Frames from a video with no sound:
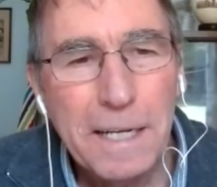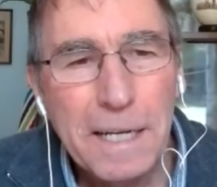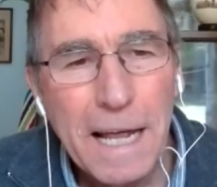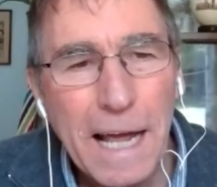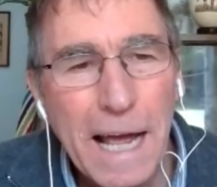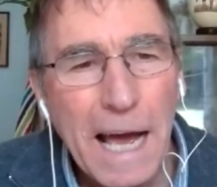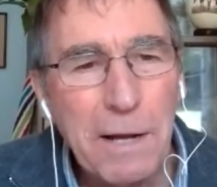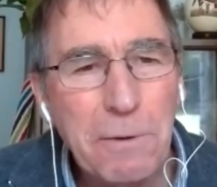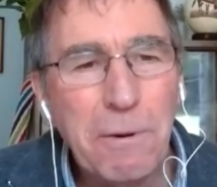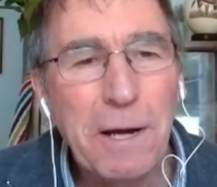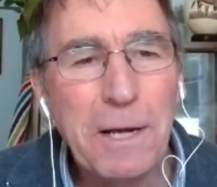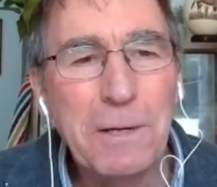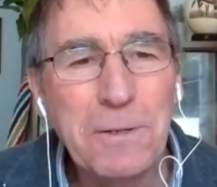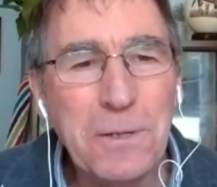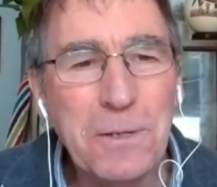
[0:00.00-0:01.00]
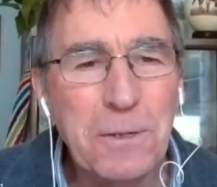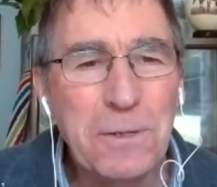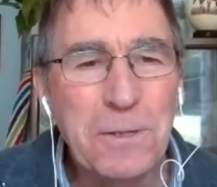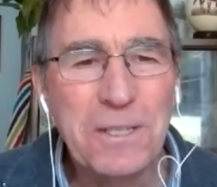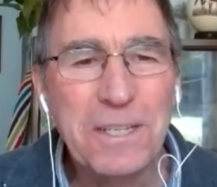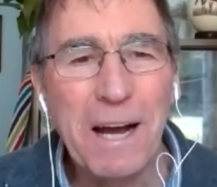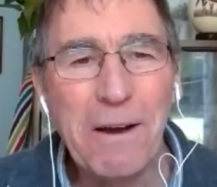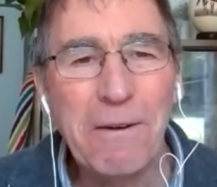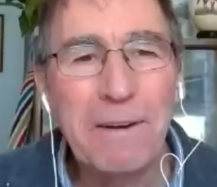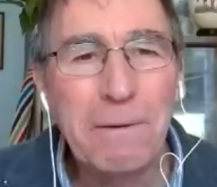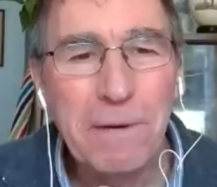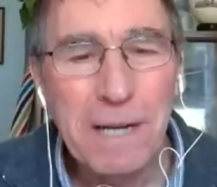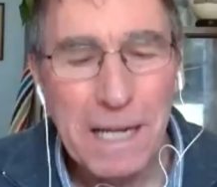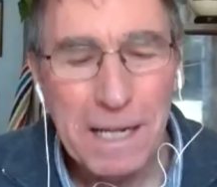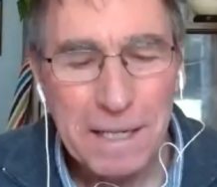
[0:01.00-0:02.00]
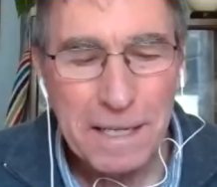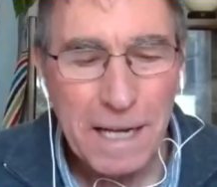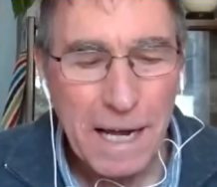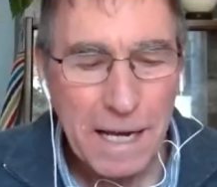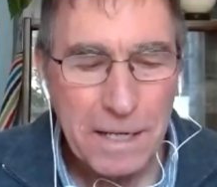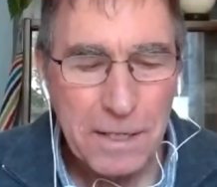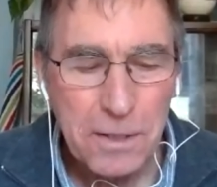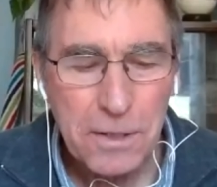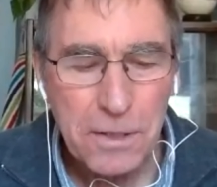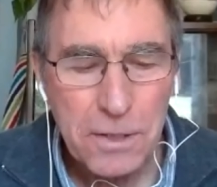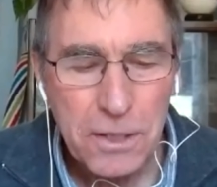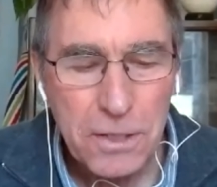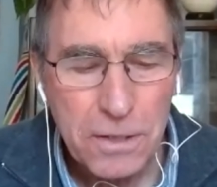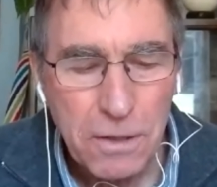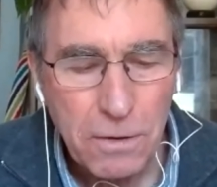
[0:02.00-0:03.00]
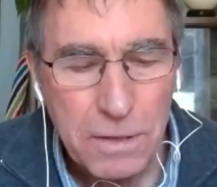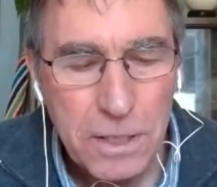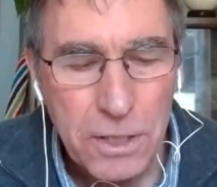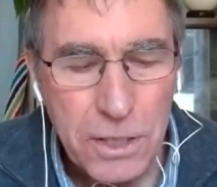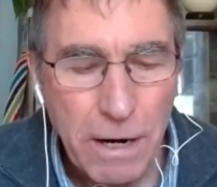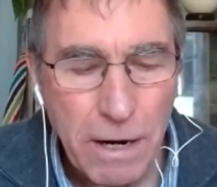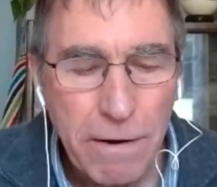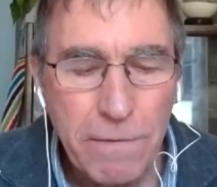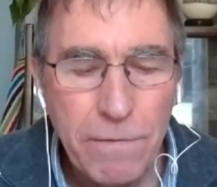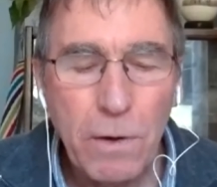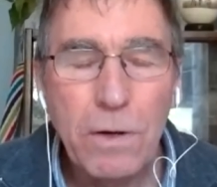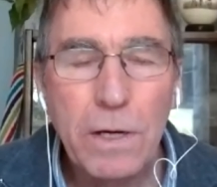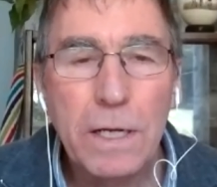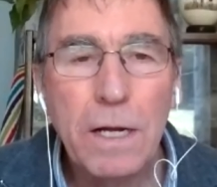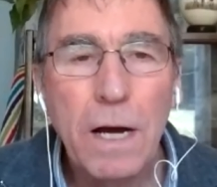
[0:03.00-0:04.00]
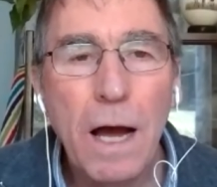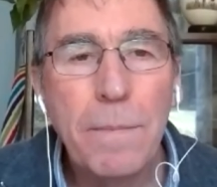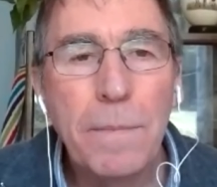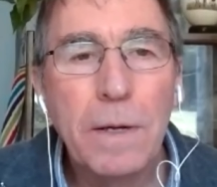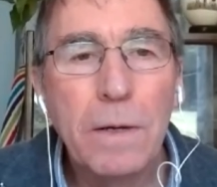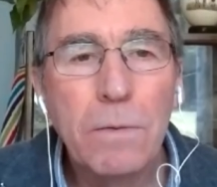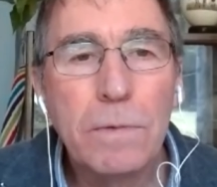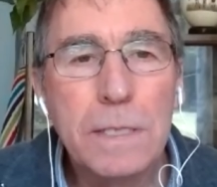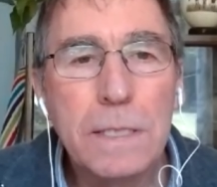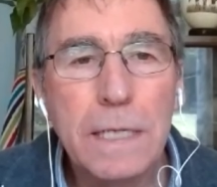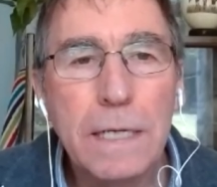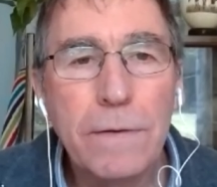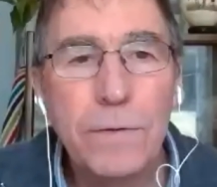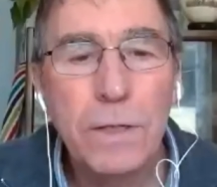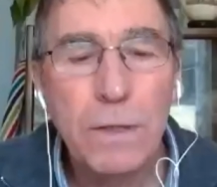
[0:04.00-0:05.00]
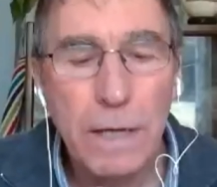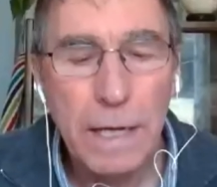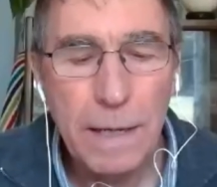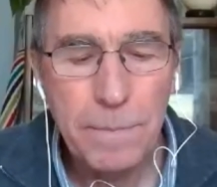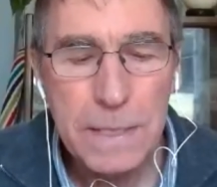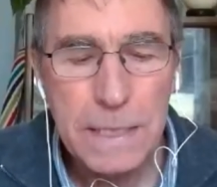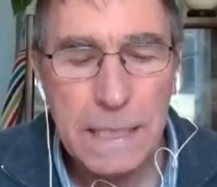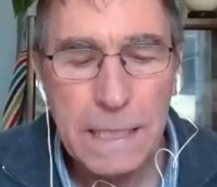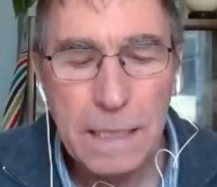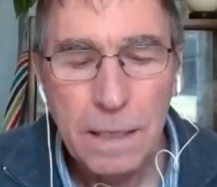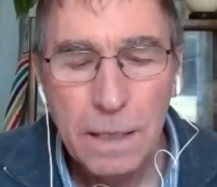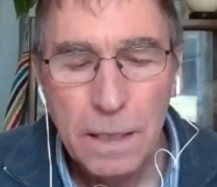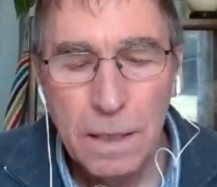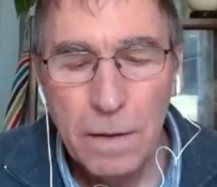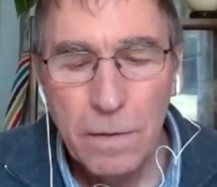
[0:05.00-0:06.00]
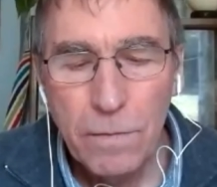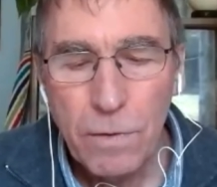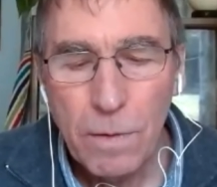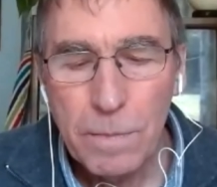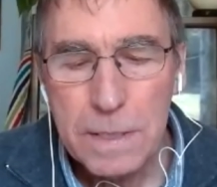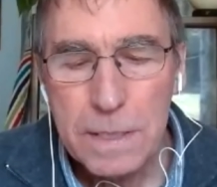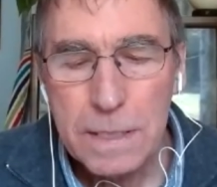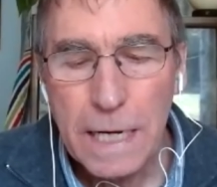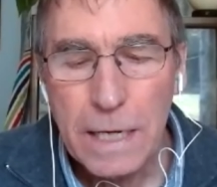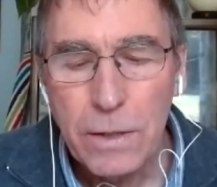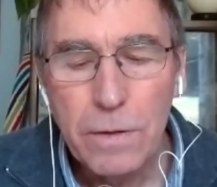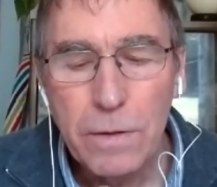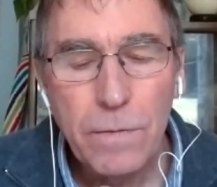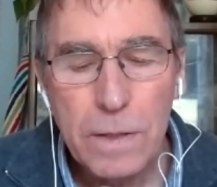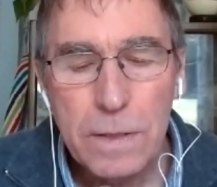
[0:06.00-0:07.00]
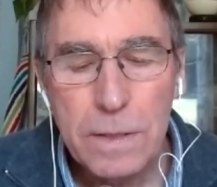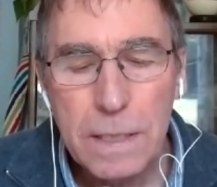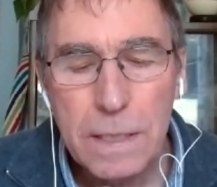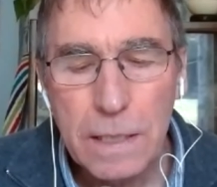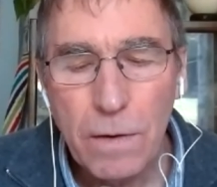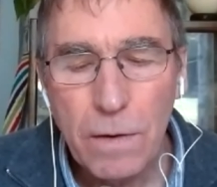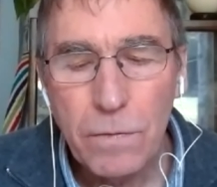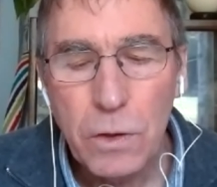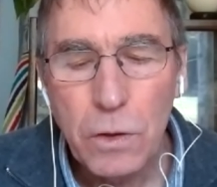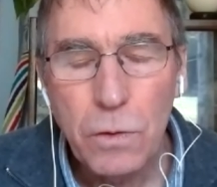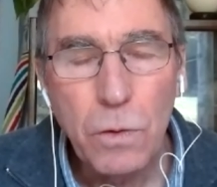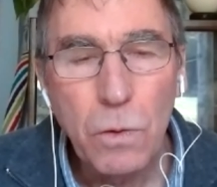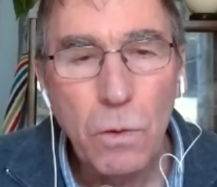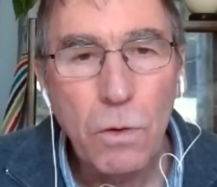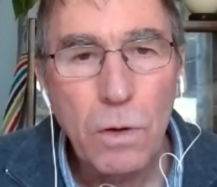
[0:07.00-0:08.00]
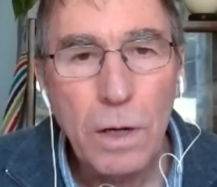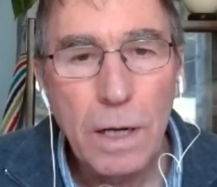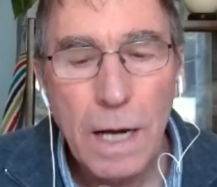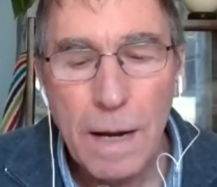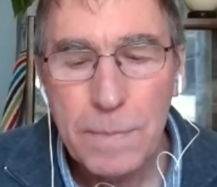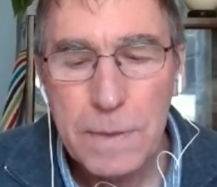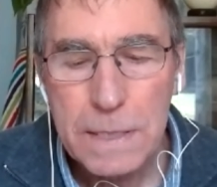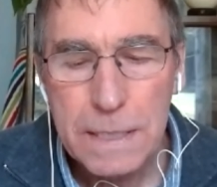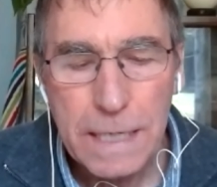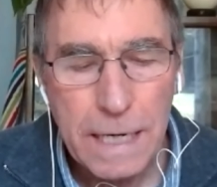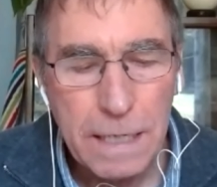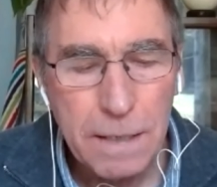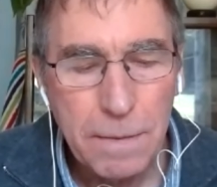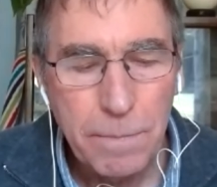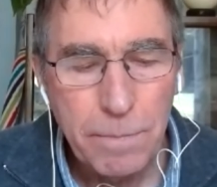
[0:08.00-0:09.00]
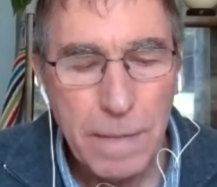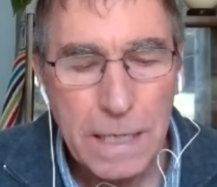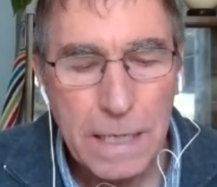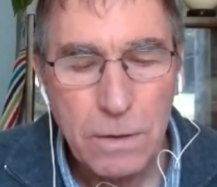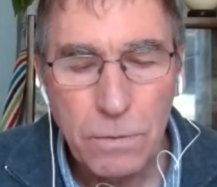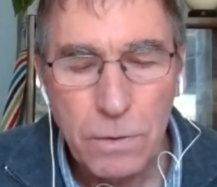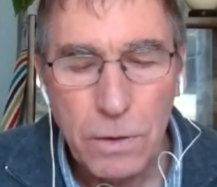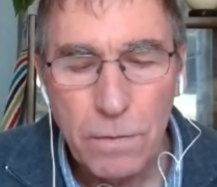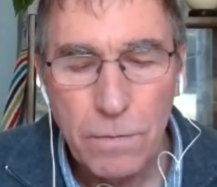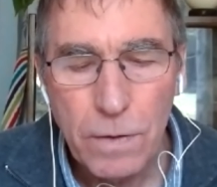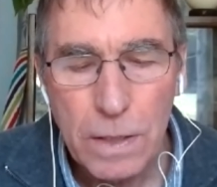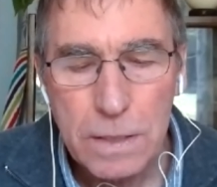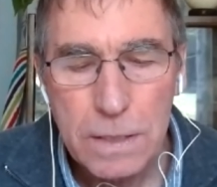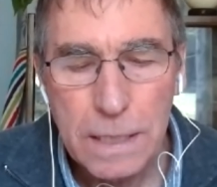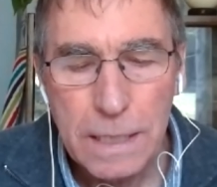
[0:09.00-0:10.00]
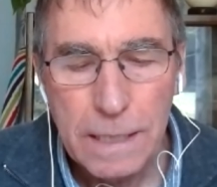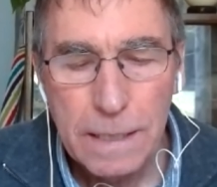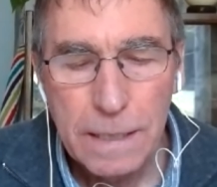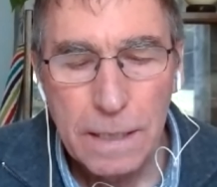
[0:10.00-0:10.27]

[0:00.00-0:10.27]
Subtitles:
how do I introduce Shari? Well, Dr. Shari Falkenheimer received her MD from the State University of New York, Upstate Medical University,